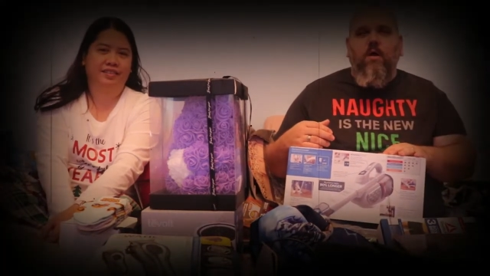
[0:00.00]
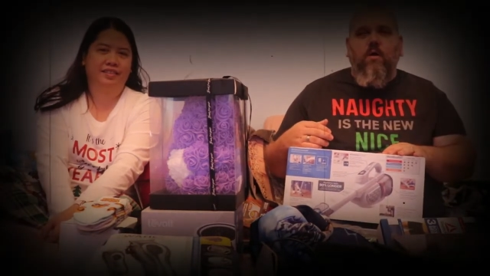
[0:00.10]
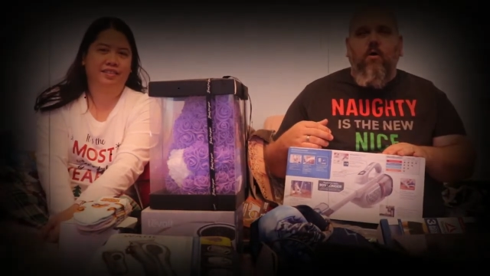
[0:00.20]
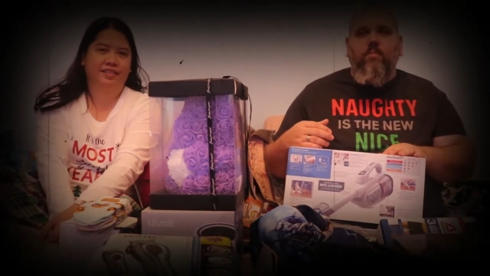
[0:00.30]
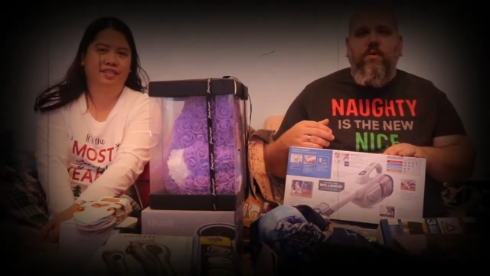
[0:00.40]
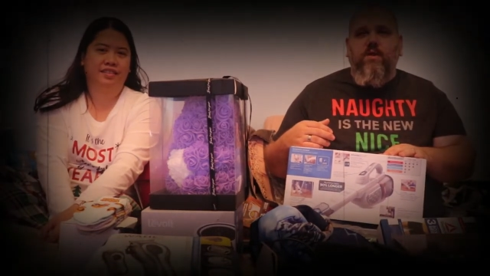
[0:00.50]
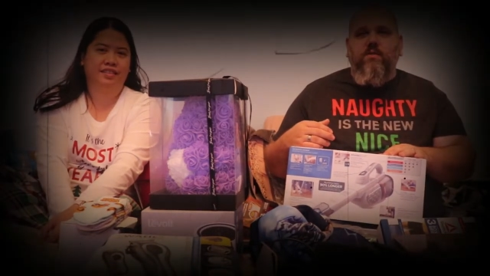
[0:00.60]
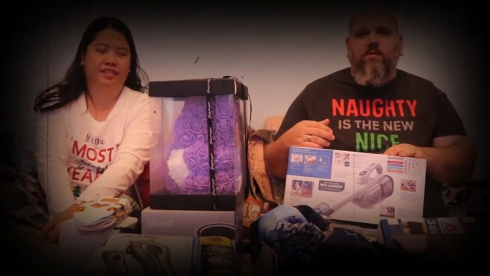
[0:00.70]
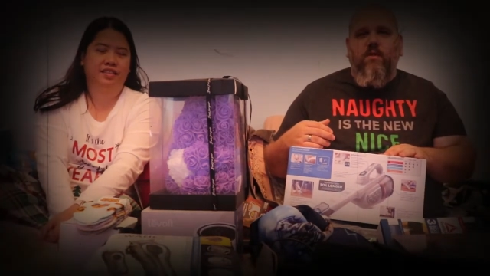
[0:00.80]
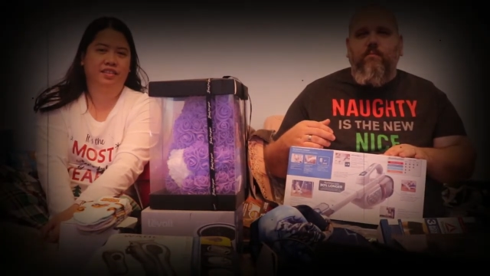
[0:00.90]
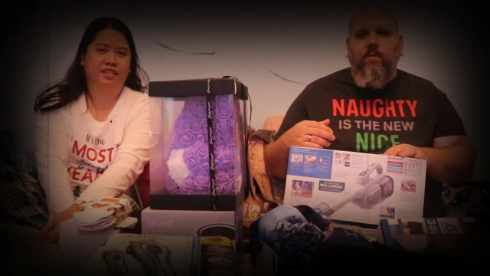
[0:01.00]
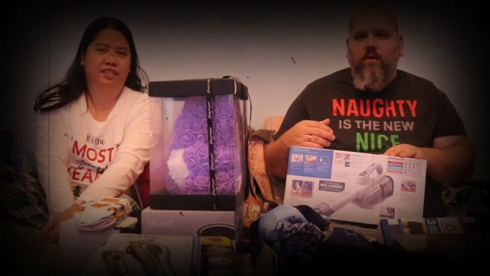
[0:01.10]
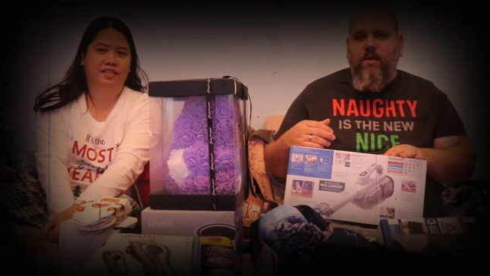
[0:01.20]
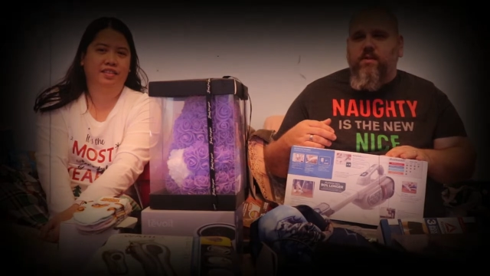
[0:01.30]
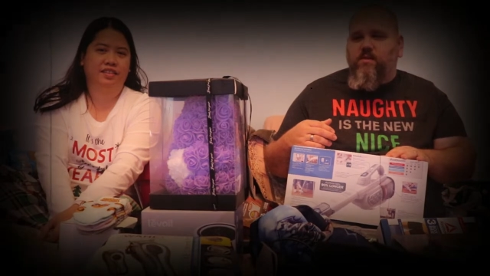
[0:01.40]
Speaker 1: our opening, so everybody will
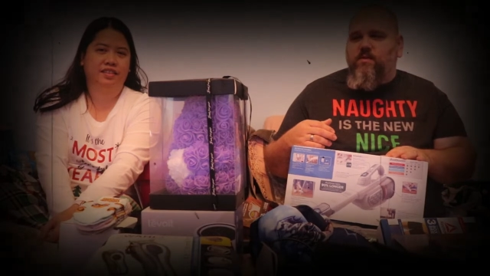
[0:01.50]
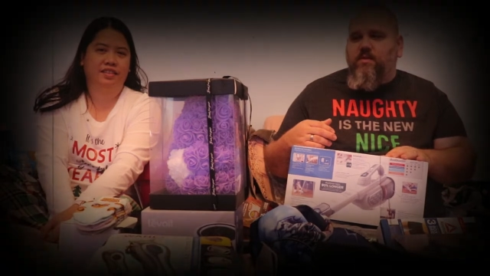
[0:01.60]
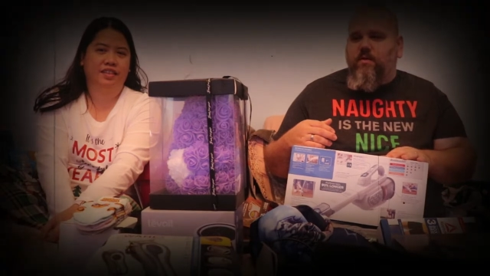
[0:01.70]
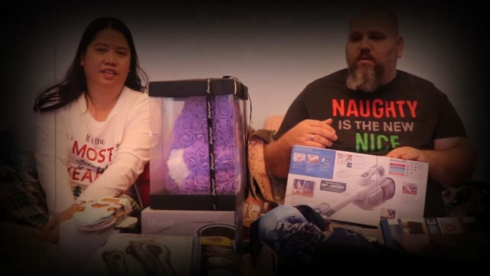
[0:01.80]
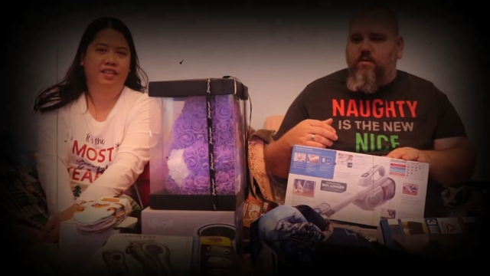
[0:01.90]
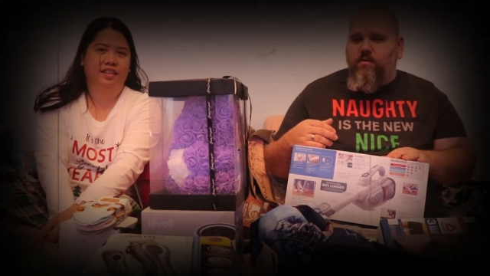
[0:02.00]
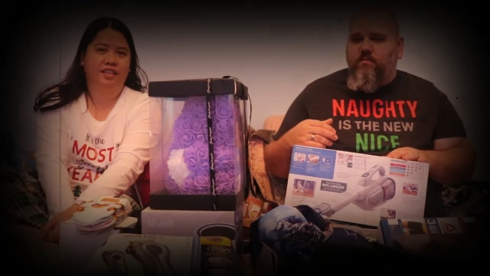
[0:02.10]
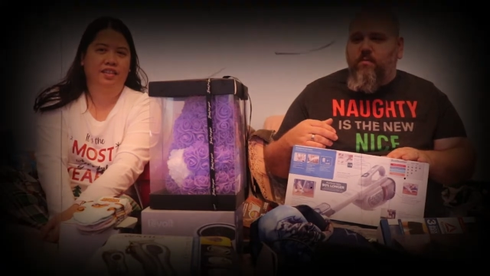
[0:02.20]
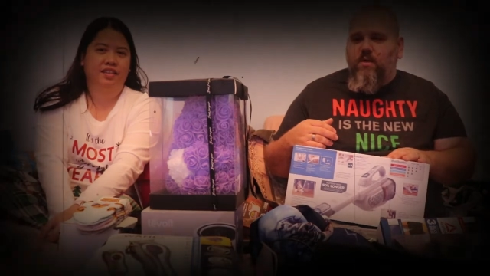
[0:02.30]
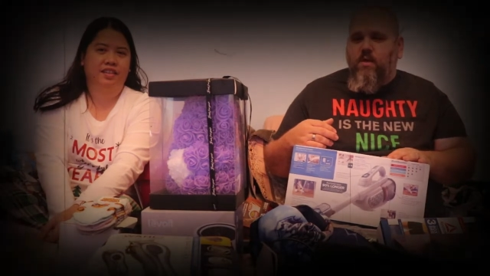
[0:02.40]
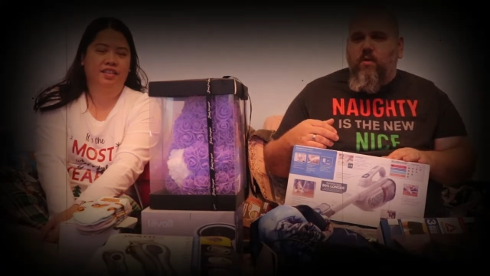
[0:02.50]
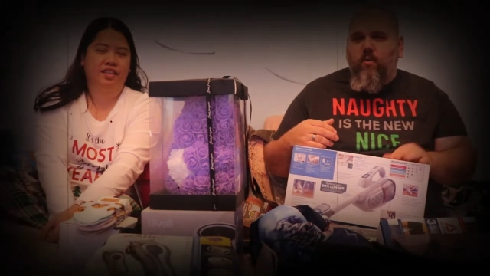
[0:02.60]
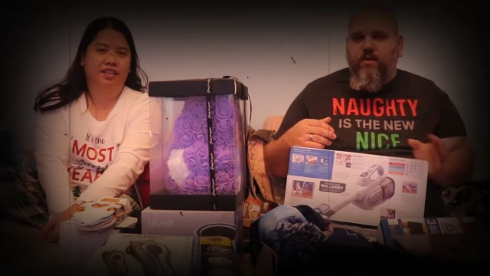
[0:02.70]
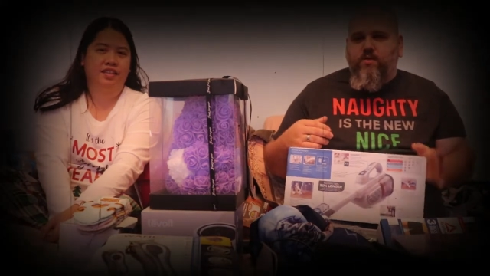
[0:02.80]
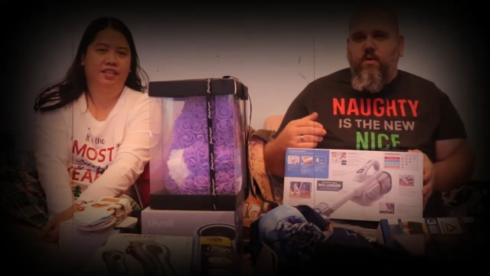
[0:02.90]
get to see that too.
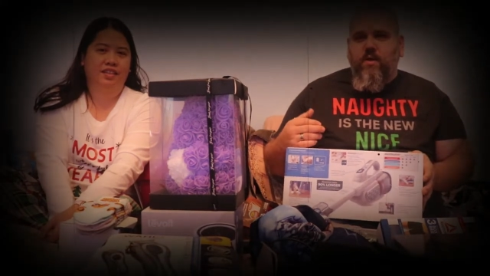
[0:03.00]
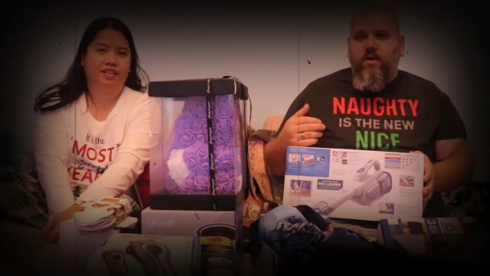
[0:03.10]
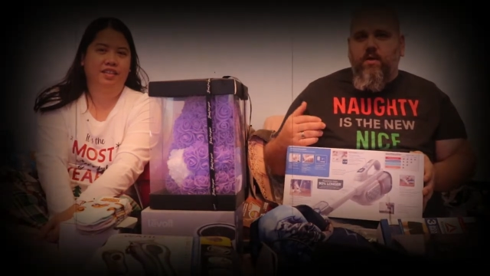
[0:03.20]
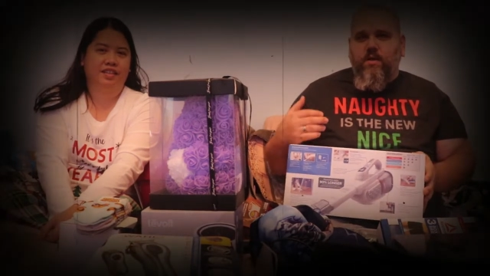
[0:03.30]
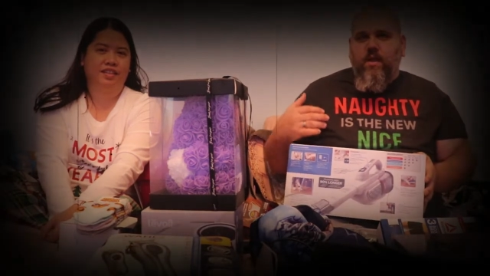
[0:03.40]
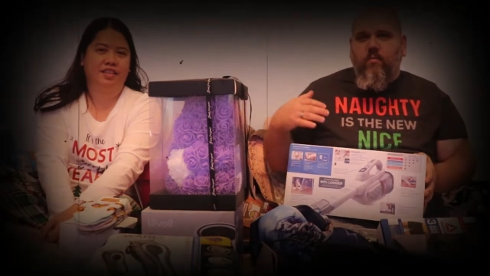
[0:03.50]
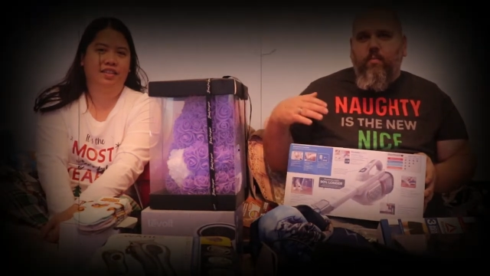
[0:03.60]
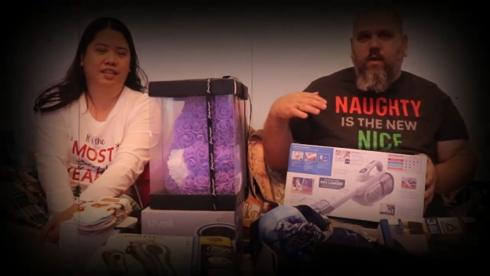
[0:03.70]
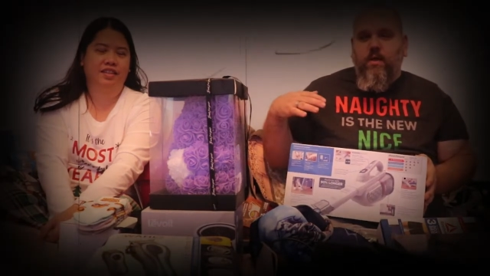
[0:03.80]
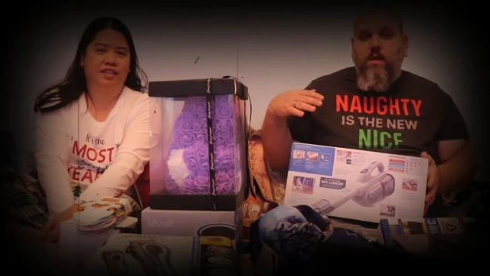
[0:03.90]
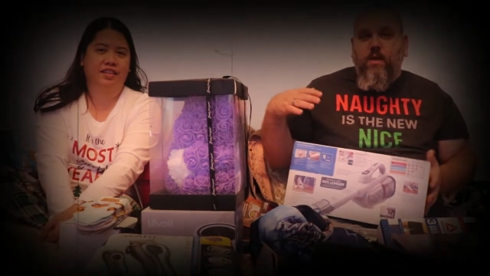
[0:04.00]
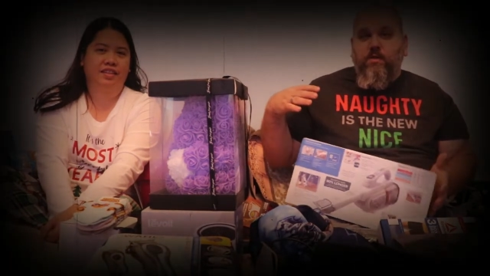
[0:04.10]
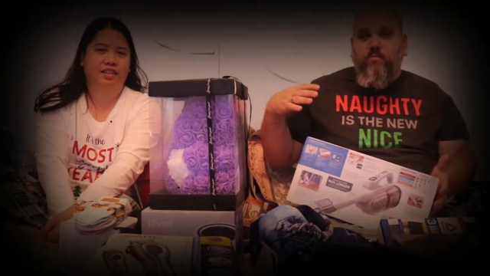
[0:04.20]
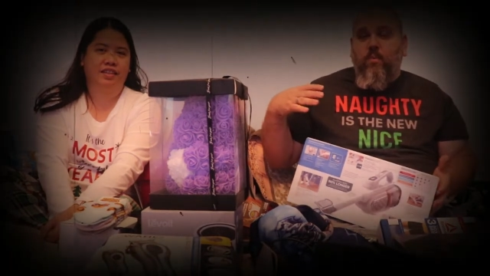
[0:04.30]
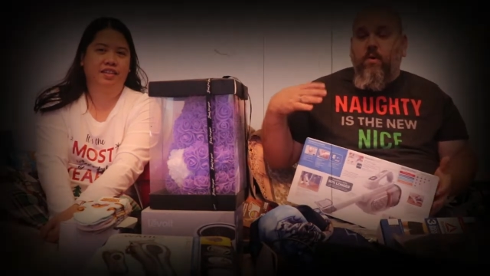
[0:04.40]
We just wanted everybody
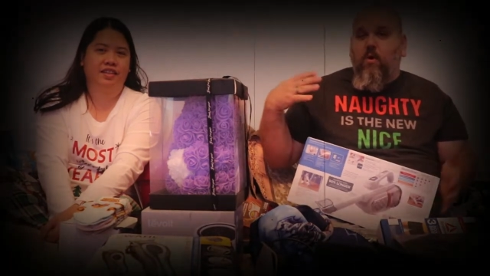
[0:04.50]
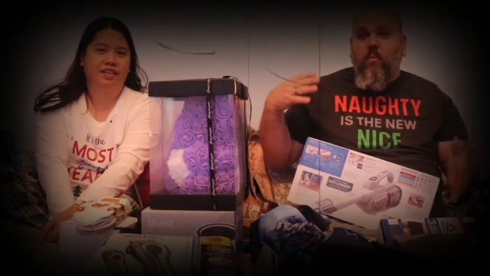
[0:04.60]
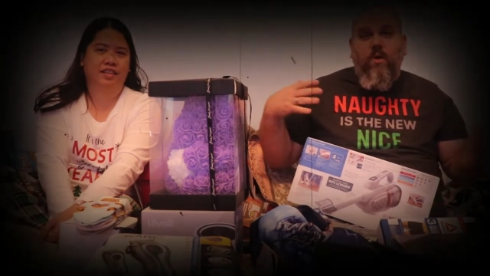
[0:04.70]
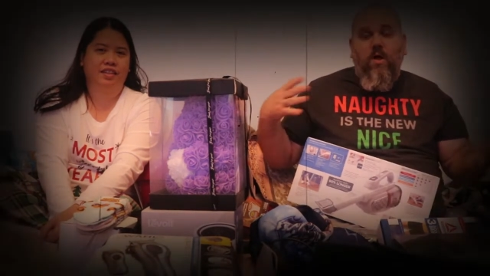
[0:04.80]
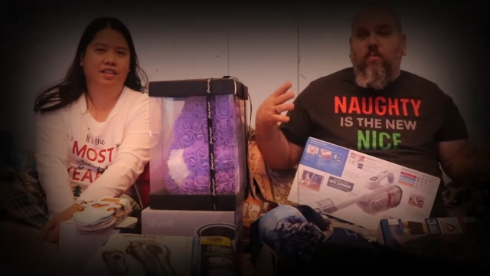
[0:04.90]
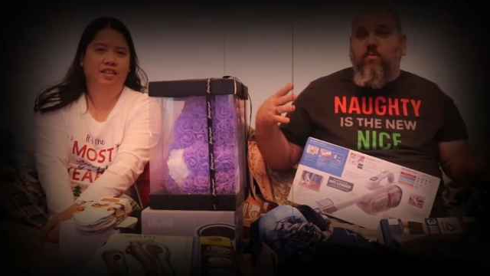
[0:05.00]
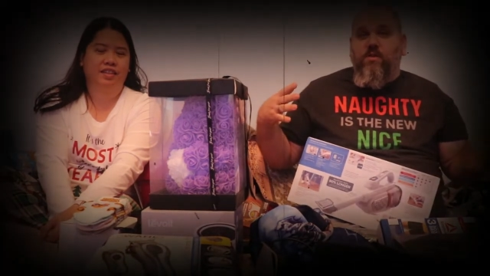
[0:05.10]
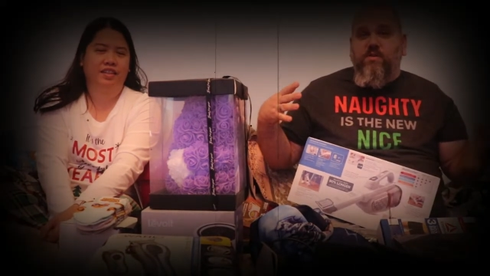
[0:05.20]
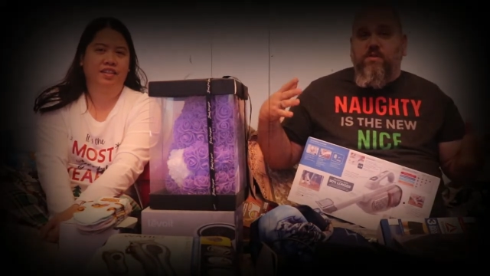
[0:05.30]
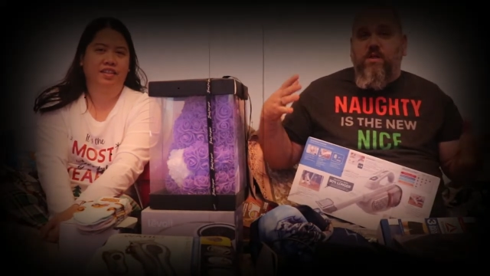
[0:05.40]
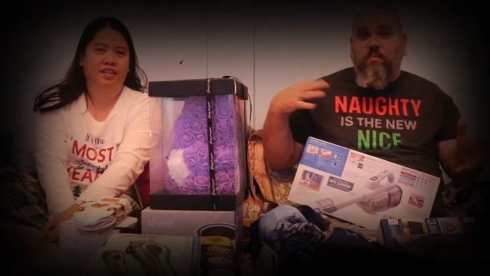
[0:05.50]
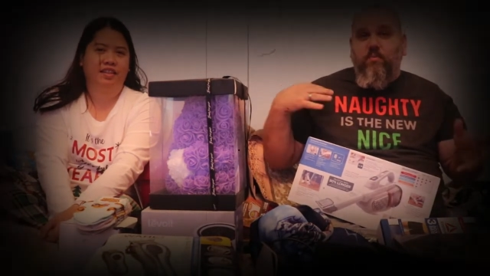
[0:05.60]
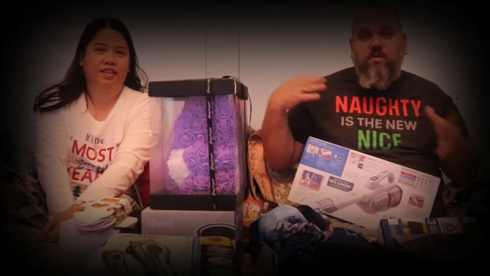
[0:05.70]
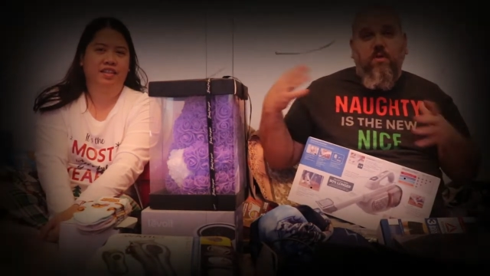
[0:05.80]
because when we were opening all our presents up, it was